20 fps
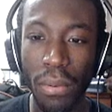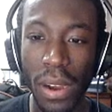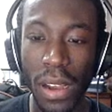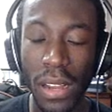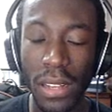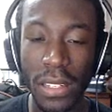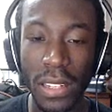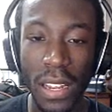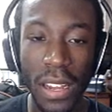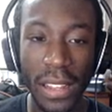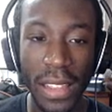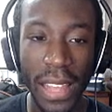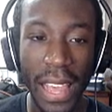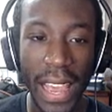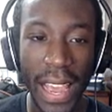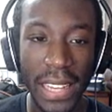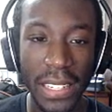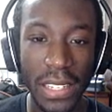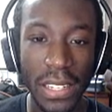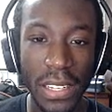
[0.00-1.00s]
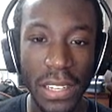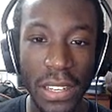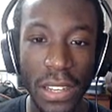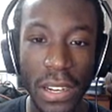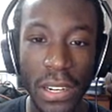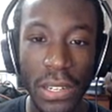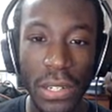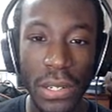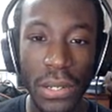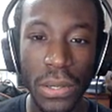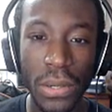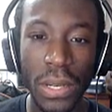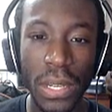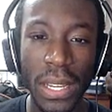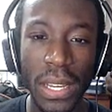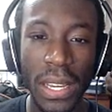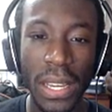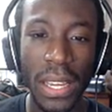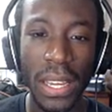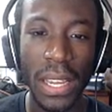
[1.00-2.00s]
Bronzong, that has to go.
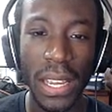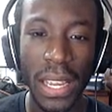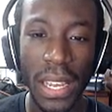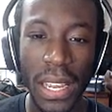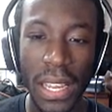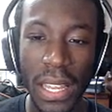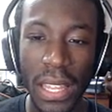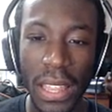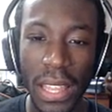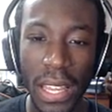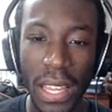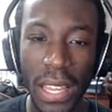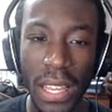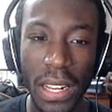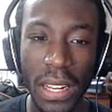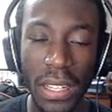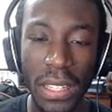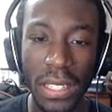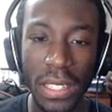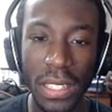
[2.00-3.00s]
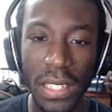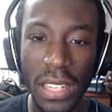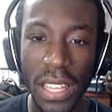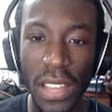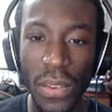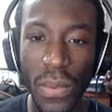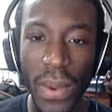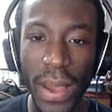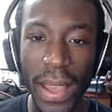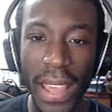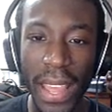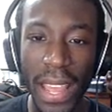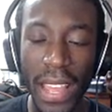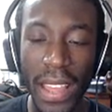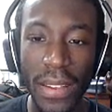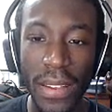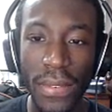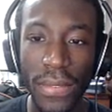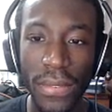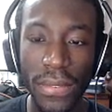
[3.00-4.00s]
And then
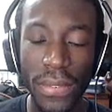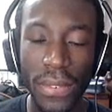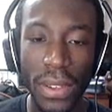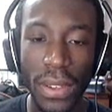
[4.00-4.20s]
T-Wave.